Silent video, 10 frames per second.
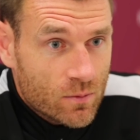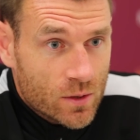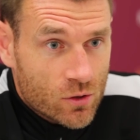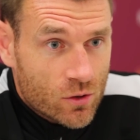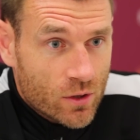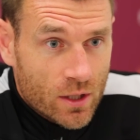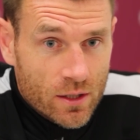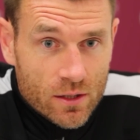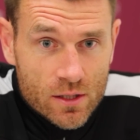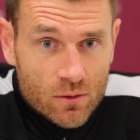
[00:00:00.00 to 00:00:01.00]
We just couldn't
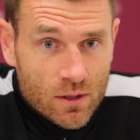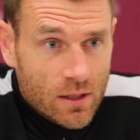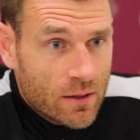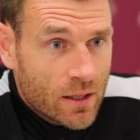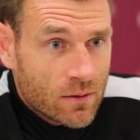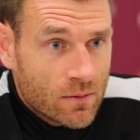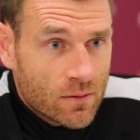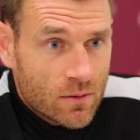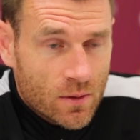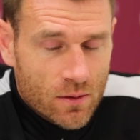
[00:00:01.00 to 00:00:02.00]
get near Celtic that night.
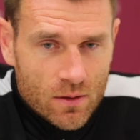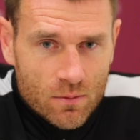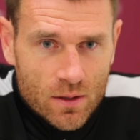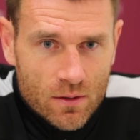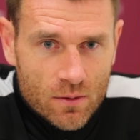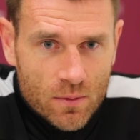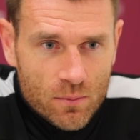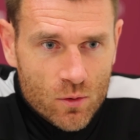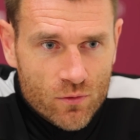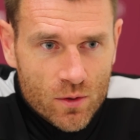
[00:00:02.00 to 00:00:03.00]
They
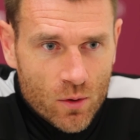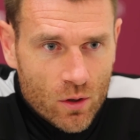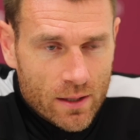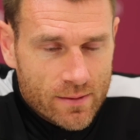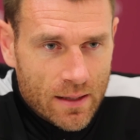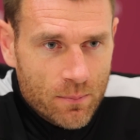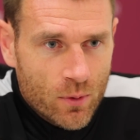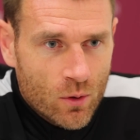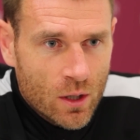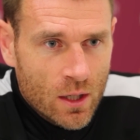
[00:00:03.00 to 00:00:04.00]
were moving the ball at a
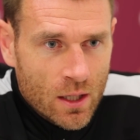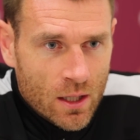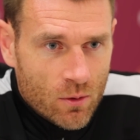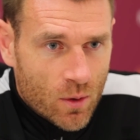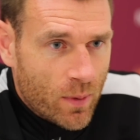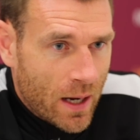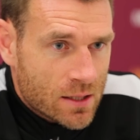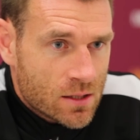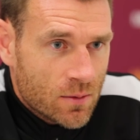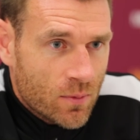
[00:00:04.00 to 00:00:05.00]
tempo, they were
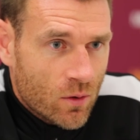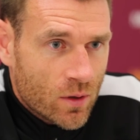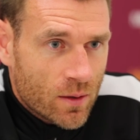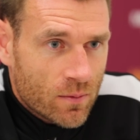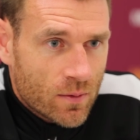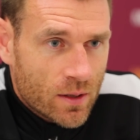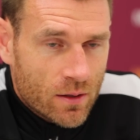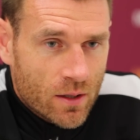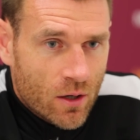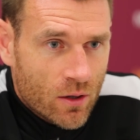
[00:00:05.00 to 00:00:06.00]
passing the ball
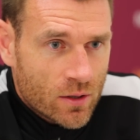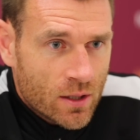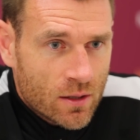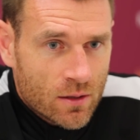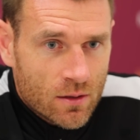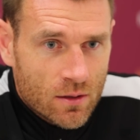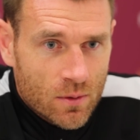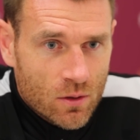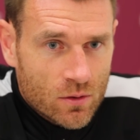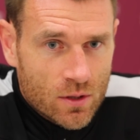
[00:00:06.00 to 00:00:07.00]
to hurt you, they
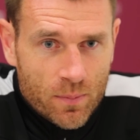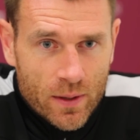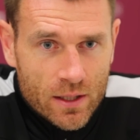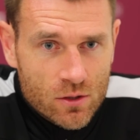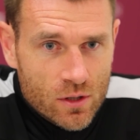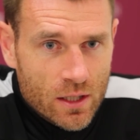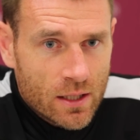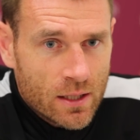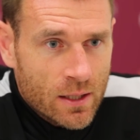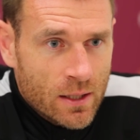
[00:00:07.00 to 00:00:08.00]
were looking to
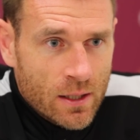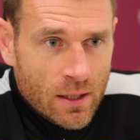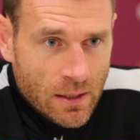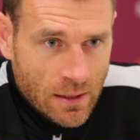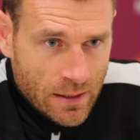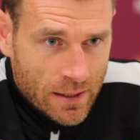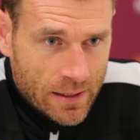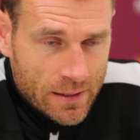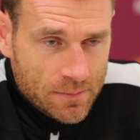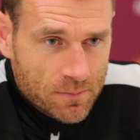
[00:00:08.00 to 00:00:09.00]
penetrate,
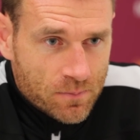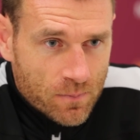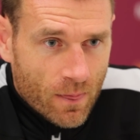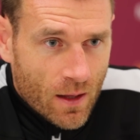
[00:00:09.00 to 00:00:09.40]
and